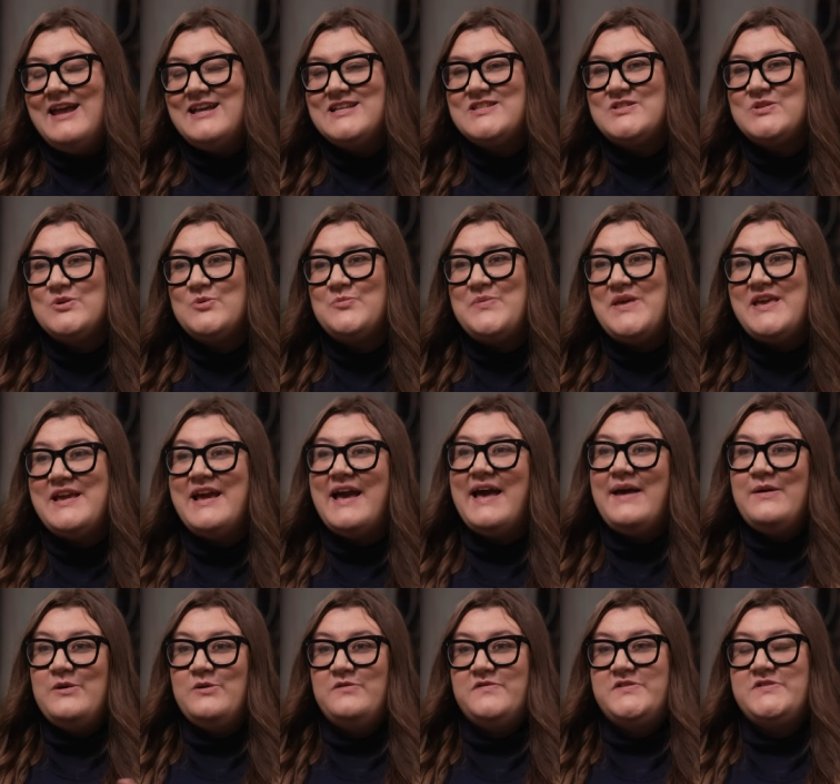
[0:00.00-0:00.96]
so being
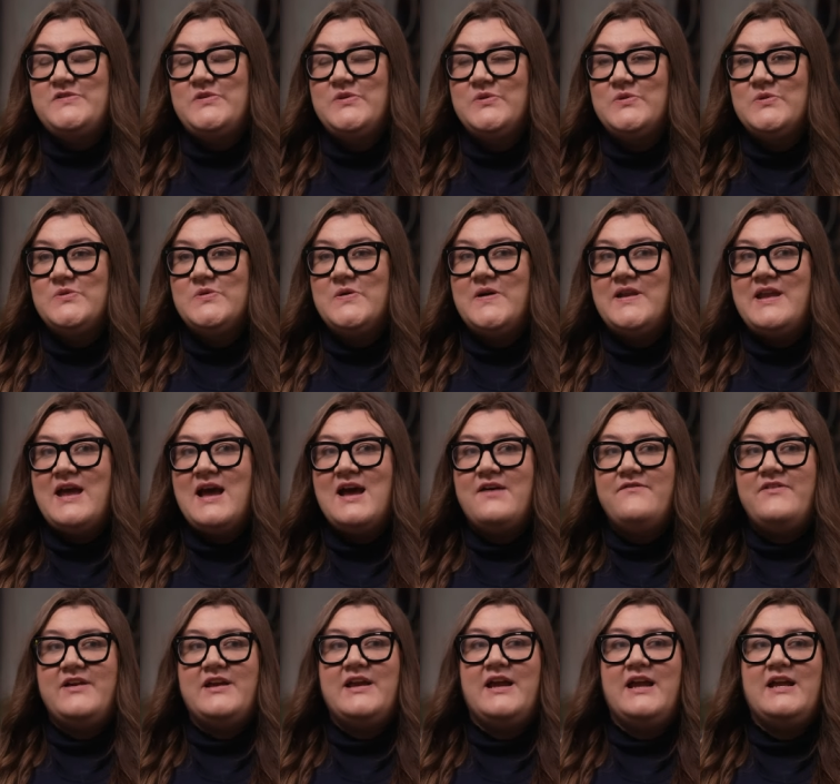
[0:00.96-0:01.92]
out of school and
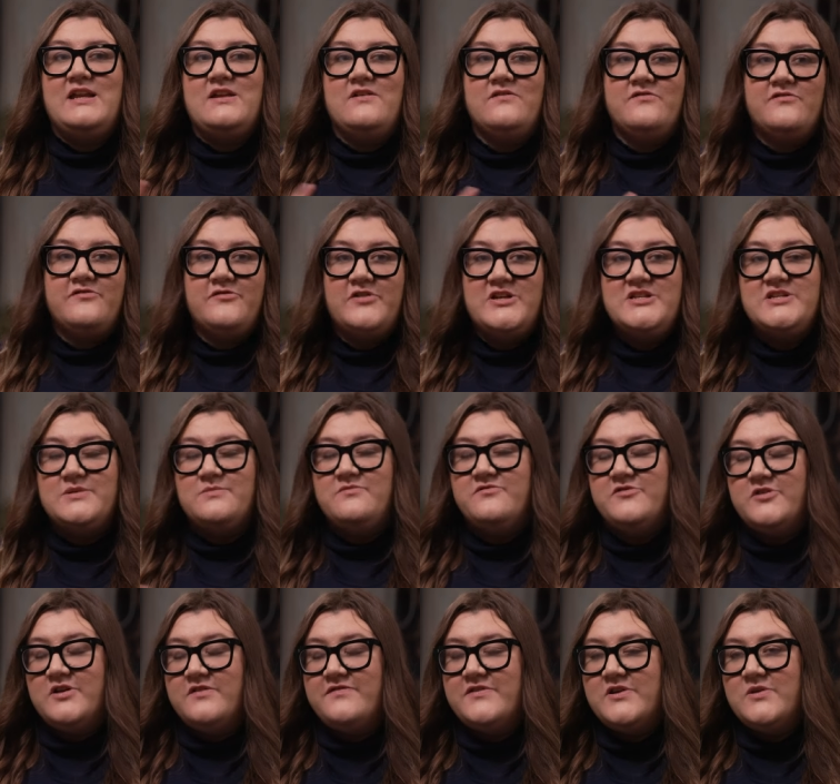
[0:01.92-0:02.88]
having kind of freedom
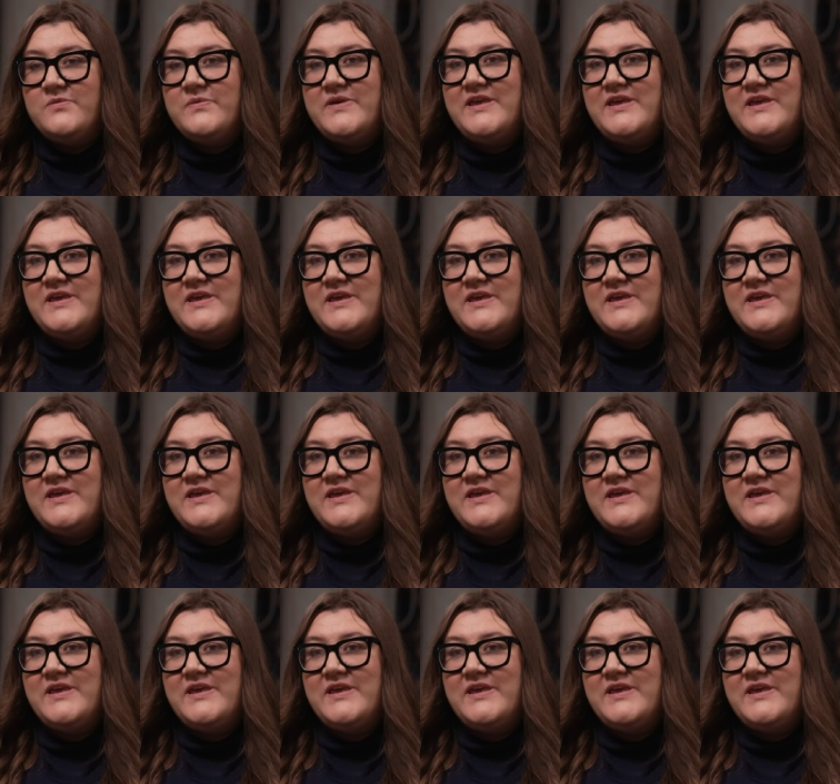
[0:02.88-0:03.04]
for a few